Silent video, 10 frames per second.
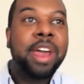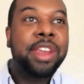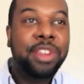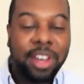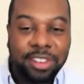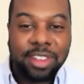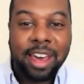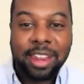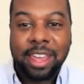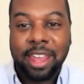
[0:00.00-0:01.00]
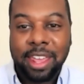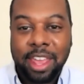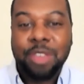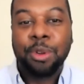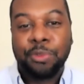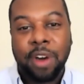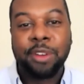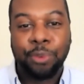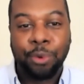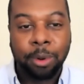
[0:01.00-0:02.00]
does that in a unified
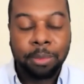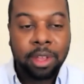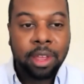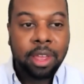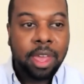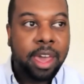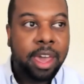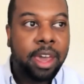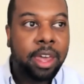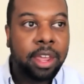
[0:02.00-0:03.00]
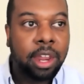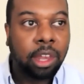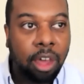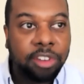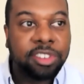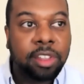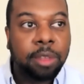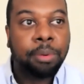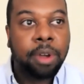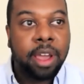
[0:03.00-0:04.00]
form. And in launching the
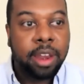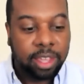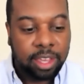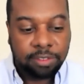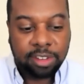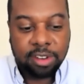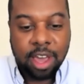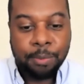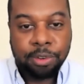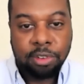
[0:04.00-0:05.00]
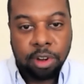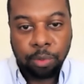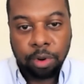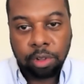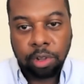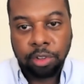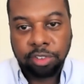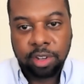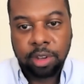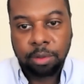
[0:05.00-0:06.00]
brand, it gives us an opportunity to work
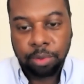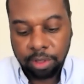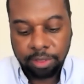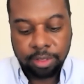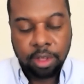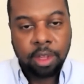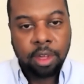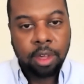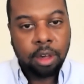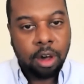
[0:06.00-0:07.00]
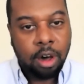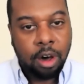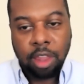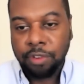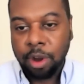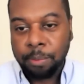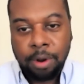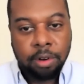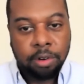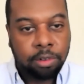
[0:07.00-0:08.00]
closely with all of our
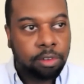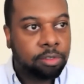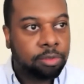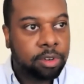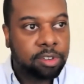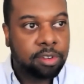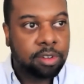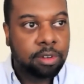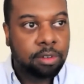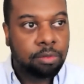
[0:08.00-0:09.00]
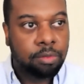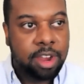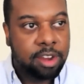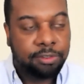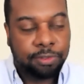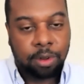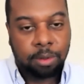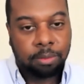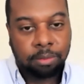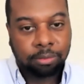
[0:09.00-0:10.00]
partners, which range
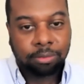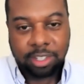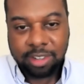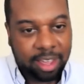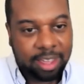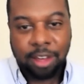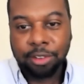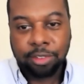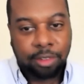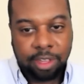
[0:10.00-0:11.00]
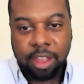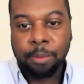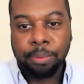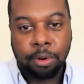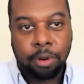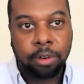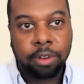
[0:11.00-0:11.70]
from the tech council, the airport,